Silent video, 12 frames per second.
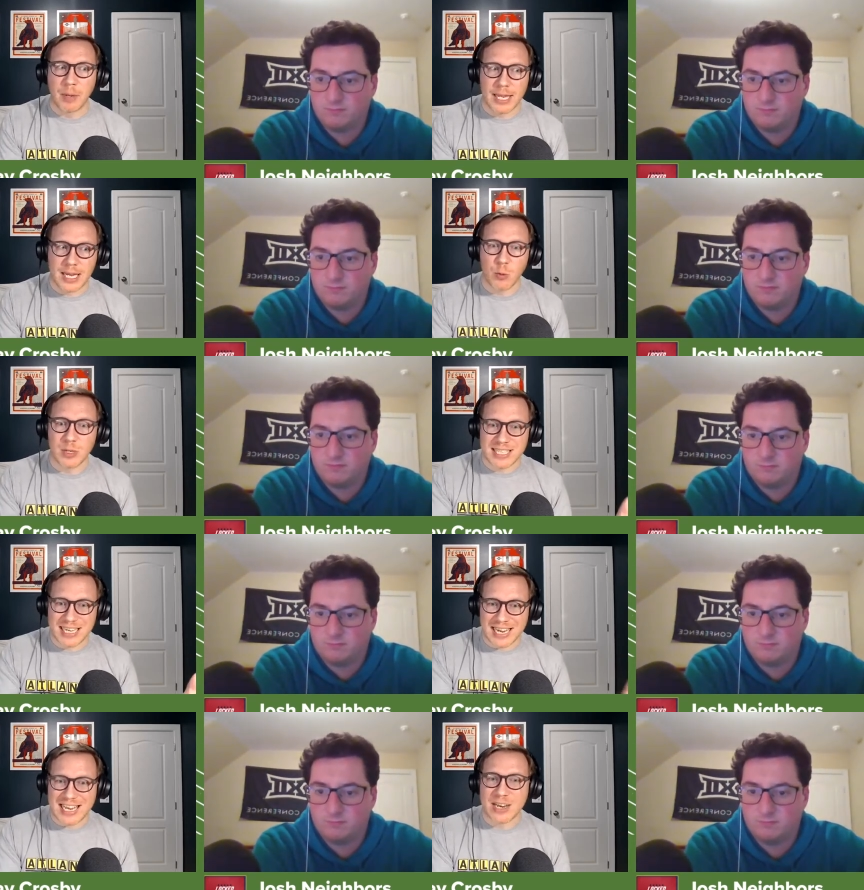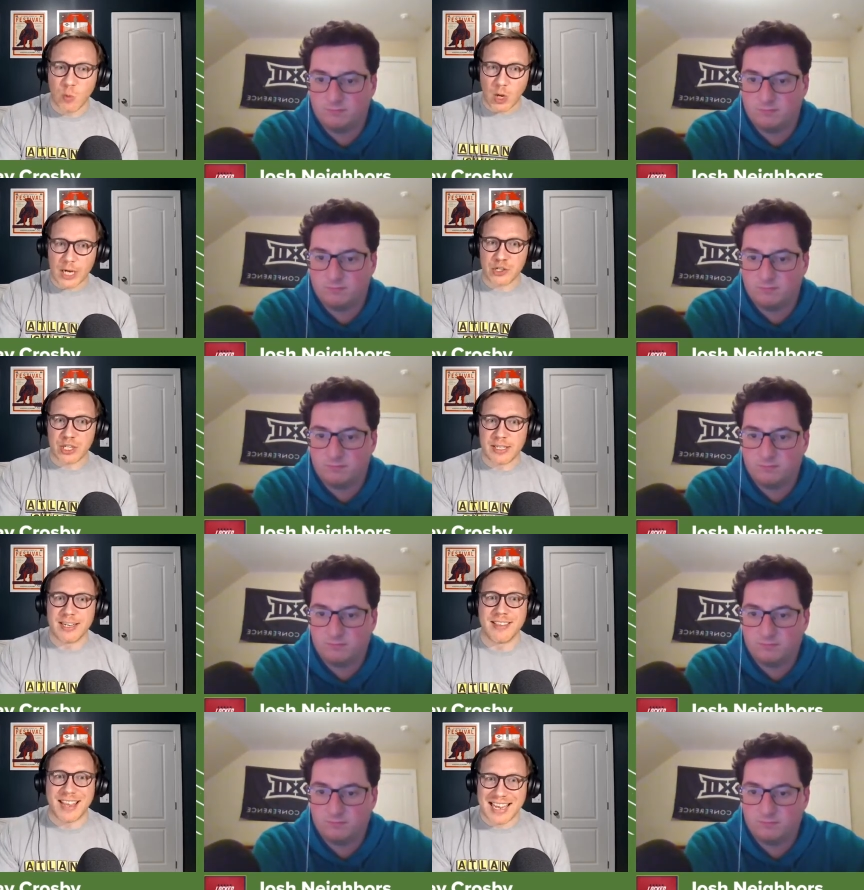Speaker 1: But he was in
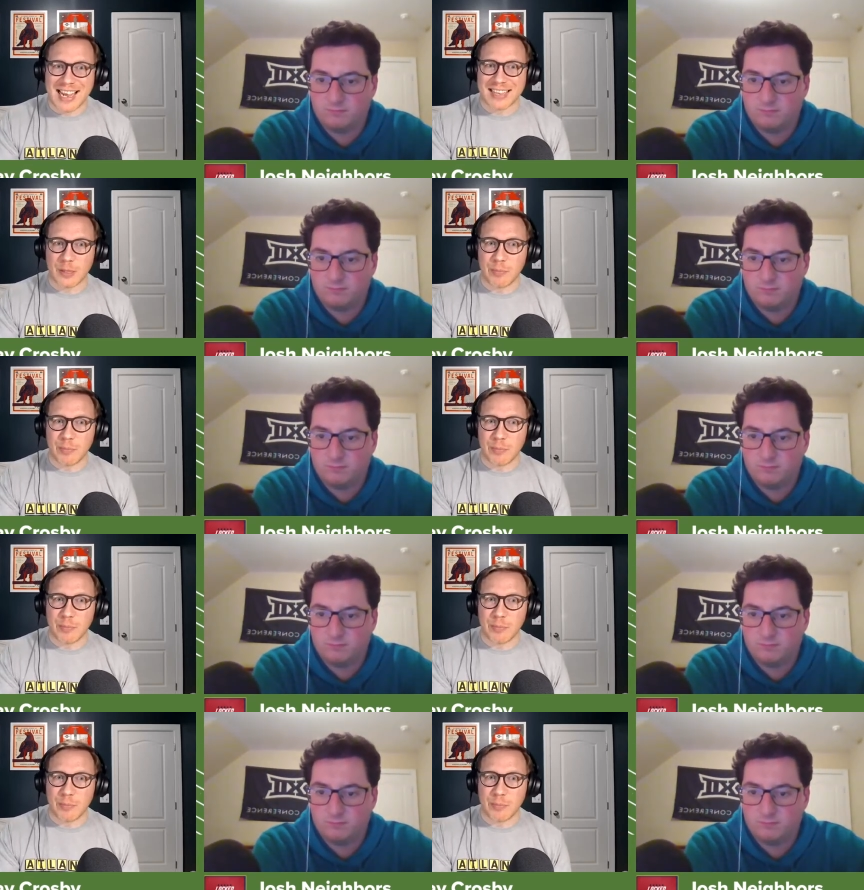Washington and they got the